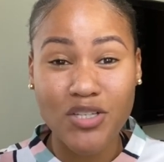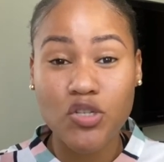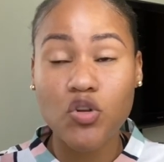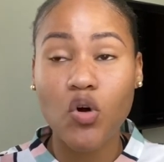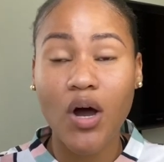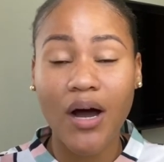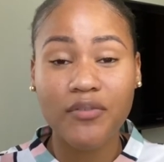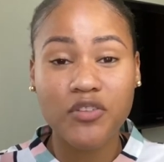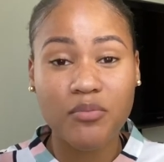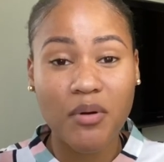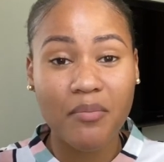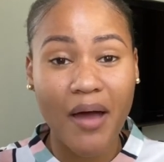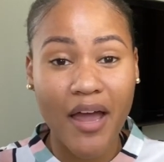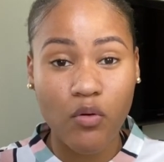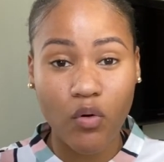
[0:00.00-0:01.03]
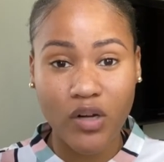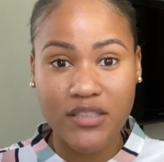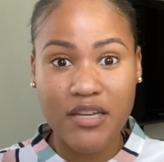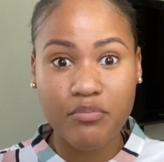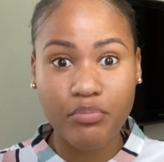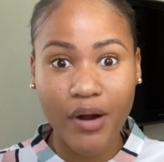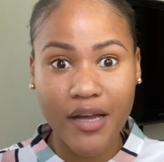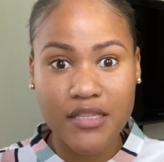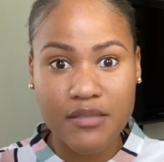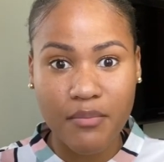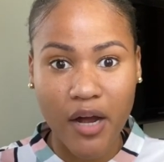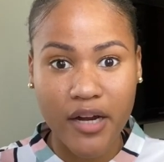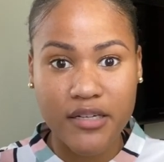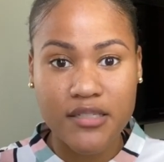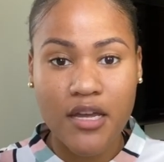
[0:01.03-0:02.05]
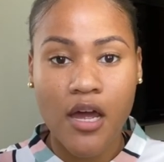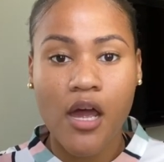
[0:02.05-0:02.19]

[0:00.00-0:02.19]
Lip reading: You don't have to be buying water in PriceSmart.